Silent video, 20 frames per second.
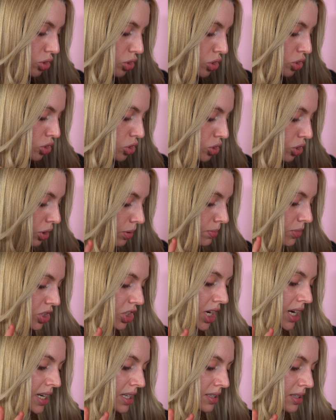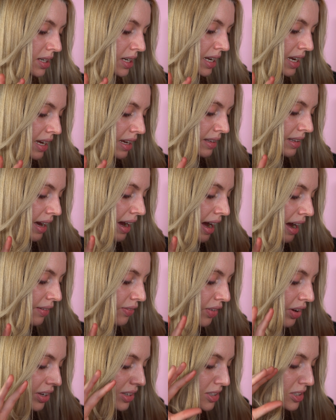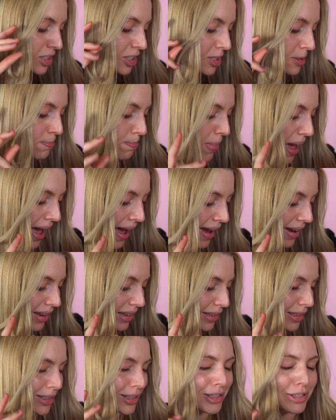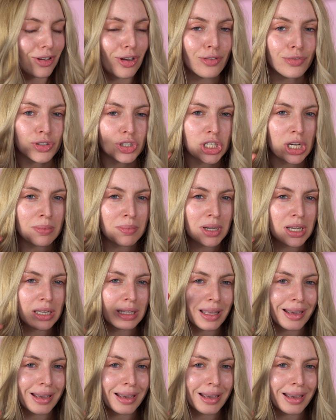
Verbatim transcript: some shades in here that have like specks of shimmer,